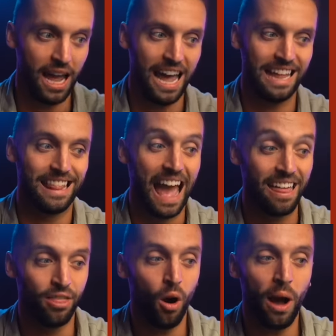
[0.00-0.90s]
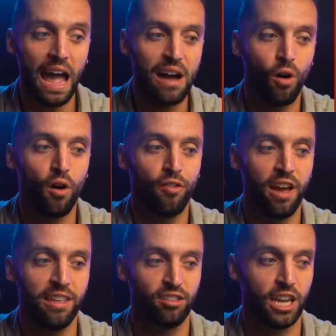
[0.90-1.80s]
and though I have all
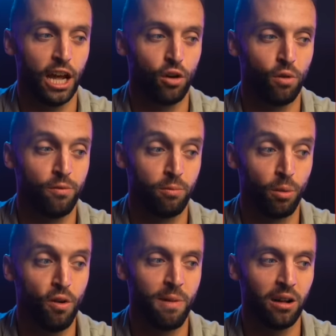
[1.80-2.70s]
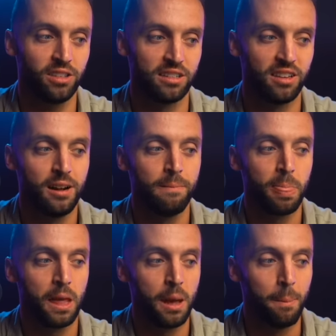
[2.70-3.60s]
faith so that I could re remove mountains,
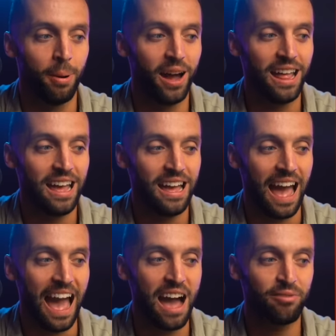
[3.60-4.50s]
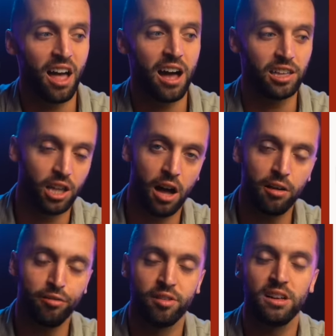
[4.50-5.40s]
but have not
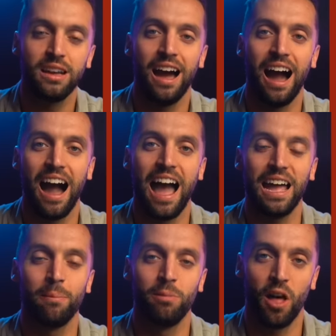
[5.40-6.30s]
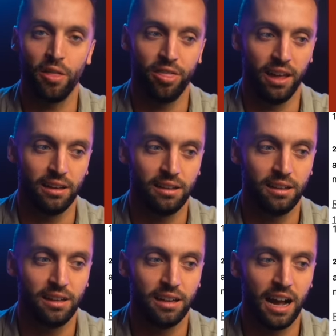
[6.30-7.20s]
love, I am nothing.
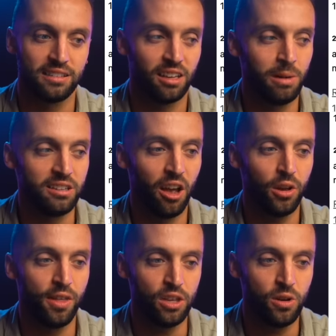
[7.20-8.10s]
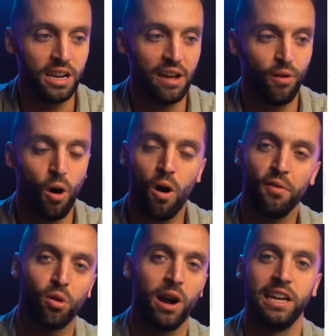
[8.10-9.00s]
Guys, let me tell you that you can have all of
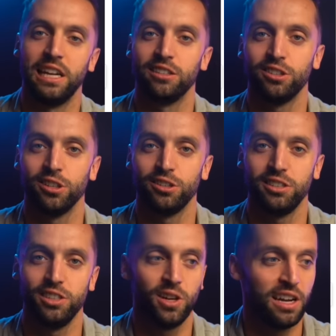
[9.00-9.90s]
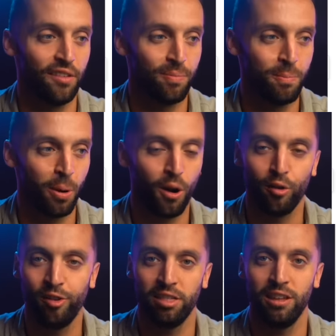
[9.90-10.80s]
the right answers. You can have
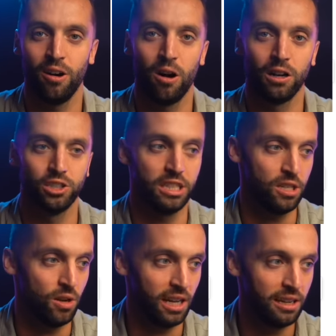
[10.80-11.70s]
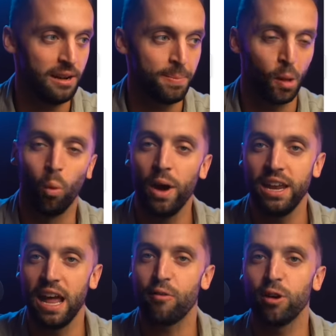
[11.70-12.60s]
perfect theology. You can
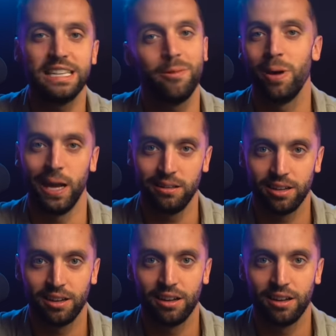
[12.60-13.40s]
win every debate.